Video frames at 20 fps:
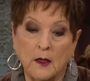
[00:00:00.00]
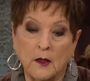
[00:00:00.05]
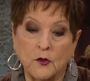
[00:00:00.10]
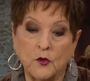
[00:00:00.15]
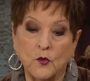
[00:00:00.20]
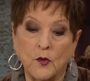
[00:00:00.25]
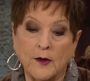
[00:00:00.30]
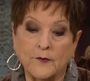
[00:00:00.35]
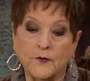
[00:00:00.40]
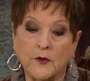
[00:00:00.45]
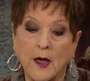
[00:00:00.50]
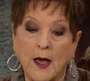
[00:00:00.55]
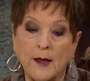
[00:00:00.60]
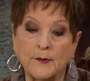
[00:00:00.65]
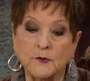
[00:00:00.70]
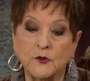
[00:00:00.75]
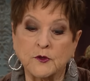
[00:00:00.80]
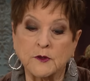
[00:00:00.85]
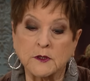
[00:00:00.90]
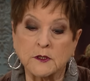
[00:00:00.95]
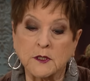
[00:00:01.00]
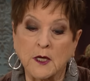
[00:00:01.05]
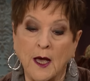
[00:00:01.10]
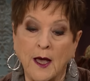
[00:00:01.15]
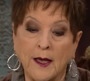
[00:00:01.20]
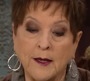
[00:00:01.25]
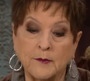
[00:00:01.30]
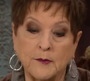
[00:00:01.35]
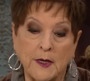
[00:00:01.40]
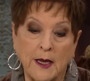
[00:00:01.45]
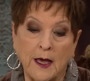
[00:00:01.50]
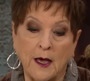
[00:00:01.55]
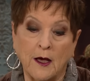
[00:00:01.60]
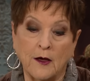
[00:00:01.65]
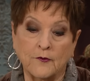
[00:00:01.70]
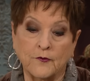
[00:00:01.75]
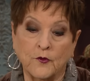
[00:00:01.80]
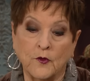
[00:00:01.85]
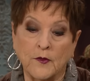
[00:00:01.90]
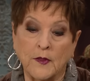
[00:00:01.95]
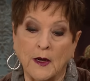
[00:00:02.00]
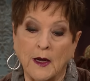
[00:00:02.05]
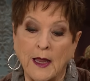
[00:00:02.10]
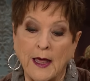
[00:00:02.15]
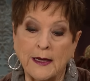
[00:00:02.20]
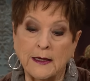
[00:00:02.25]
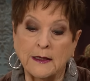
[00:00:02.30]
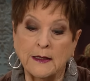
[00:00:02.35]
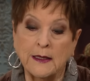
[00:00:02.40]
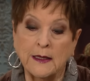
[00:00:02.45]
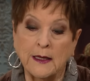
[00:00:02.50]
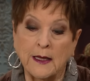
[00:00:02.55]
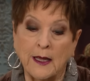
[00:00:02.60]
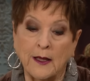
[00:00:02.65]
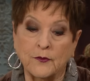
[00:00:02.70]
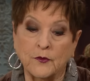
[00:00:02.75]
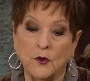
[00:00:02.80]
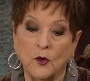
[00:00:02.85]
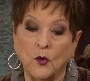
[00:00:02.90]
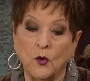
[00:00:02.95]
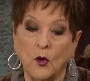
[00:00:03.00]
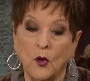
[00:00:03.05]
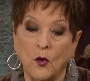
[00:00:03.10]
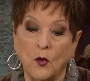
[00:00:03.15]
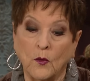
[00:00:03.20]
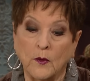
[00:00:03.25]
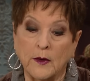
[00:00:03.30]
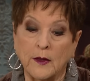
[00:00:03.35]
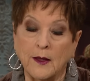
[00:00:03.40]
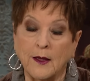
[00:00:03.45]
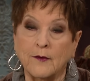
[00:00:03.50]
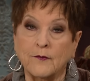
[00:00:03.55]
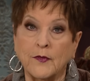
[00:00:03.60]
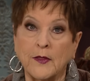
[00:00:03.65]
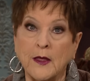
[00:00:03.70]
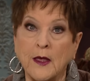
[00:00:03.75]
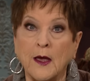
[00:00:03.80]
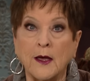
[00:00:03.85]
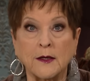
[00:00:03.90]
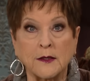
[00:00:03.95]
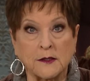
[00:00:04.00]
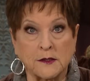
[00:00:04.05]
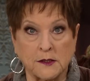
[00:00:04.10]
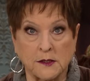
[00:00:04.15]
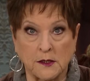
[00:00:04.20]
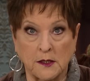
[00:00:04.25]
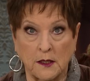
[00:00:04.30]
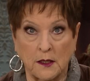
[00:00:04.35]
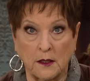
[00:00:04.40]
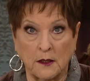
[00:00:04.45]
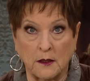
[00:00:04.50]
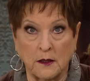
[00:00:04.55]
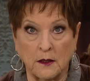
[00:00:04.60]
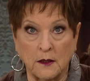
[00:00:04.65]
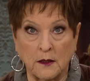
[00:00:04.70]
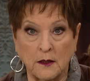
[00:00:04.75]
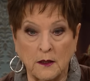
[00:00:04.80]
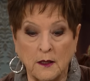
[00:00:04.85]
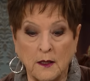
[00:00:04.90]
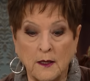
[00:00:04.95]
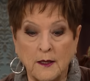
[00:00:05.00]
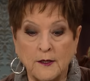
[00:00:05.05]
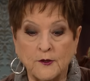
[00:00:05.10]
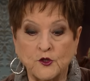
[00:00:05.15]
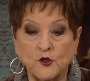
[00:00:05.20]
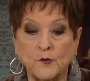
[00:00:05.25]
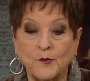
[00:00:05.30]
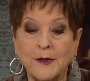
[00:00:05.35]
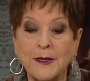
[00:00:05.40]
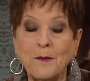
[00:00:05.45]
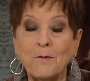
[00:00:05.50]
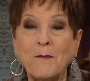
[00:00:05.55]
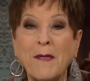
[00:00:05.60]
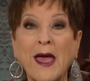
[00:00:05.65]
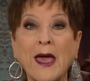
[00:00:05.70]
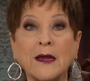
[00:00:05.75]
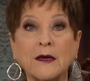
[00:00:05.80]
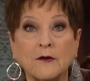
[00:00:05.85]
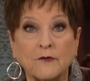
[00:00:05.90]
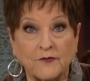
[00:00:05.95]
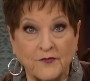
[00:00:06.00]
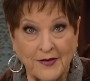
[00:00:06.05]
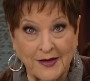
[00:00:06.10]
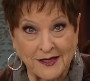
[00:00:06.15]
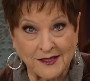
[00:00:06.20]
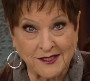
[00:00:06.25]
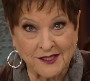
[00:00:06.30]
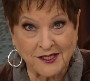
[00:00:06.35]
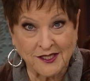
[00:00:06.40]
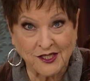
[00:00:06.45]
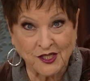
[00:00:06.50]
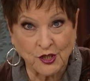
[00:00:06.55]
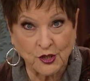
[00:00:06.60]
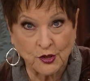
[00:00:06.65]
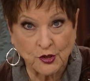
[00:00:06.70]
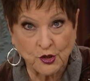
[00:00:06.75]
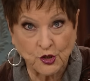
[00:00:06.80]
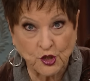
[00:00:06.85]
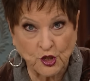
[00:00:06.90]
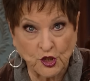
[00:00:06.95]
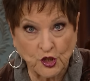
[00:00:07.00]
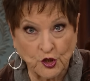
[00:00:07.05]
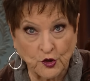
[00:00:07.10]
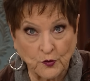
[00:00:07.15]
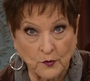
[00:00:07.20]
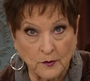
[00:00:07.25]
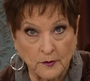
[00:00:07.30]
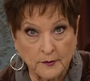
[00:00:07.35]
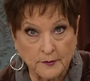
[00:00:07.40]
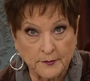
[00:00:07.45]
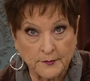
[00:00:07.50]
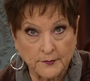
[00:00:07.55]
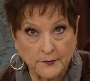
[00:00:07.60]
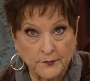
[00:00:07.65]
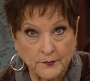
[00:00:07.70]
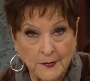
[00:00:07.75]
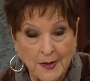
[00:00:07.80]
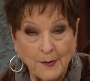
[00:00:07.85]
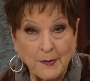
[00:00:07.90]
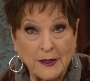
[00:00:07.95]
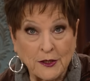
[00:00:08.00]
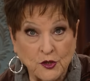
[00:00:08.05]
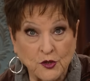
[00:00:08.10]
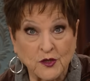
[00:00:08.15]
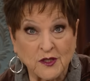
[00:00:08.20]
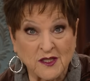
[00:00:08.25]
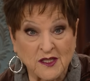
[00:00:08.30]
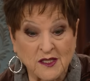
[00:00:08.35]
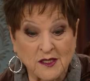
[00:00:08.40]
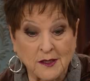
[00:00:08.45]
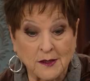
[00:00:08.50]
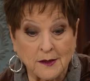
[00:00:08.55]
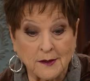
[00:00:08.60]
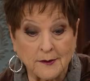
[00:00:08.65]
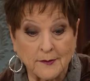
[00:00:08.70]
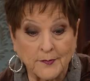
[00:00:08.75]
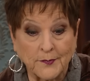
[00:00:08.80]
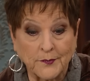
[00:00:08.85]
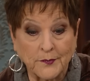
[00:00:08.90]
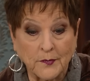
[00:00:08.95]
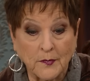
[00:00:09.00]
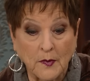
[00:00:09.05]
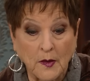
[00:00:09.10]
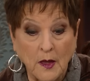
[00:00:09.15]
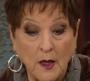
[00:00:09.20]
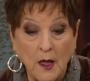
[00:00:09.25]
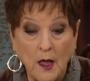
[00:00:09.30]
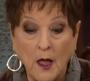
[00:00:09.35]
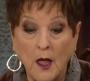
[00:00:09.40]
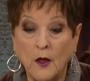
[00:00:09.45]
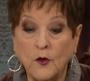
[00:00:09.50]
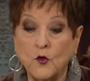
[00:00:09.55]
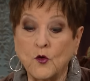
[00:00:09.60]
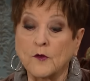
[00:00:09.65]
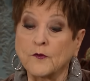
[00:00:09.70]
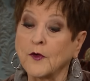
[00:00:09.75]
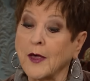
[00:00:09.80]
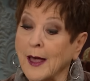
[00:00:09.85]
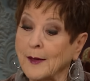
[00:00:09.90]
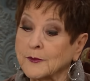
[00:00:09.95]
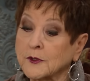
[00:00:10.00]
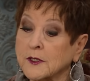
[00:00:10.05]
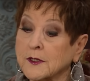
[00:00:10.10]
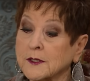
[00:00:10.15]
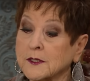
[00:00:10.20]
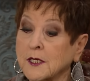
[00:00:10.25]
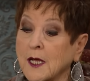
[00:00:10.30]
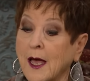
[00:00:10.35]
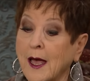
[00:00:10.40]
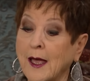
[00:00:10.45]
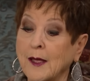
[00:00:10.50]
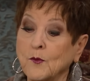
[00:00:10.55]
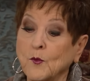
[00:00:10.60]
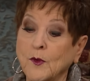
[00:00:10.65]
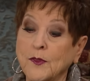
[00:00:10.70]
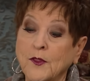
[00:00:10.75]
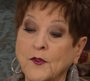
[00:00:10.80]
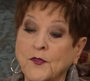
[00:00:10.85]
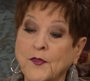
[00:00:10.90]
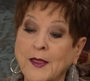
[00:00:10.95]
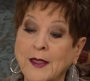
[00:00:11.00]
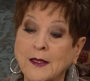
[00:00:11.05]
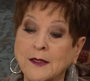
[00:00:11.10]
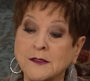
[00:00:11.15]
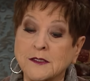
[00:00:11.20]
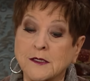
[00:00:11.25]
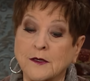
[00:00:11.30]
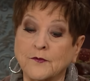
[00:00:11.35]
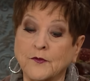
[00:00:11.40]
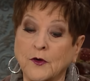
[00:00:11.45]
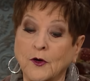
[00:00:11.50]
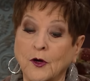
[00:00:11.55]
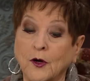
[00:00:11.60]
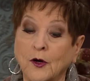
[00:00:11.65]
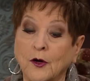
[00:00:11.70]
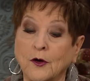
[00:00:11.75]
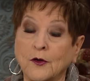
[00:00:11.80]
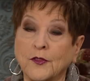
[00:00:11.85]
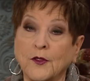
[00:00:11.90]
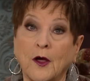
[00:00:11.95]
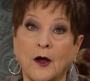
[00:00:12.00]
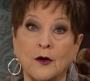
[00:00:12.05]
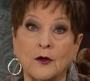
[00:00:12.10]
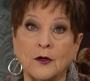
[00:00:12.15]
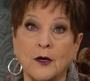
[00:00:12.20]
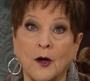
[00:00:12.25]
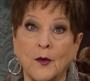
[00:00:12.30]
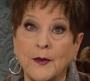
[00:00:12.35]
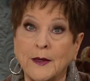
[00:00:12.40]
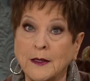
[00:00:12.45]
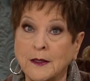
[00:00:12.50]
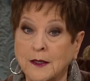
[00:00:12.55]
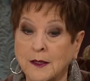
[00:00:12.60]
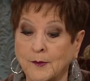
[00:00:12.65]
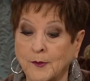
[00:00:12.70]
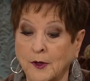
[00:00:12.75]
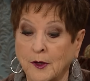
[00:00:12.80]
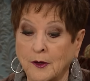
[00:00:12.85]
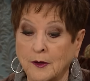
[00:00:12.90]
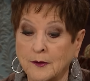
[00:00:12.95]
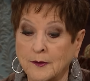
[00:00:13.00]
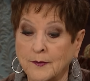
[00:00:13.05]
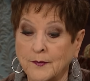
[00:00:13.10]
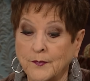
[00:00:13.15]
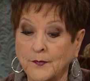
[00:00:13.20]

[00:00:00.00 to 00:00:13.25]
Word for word: you have come to the time now for the lightning and the glory yes. of the unseen to be manifest to Praise you. God. That means you can see it. You have come to the time when we the things of it. earth are growing dimmer.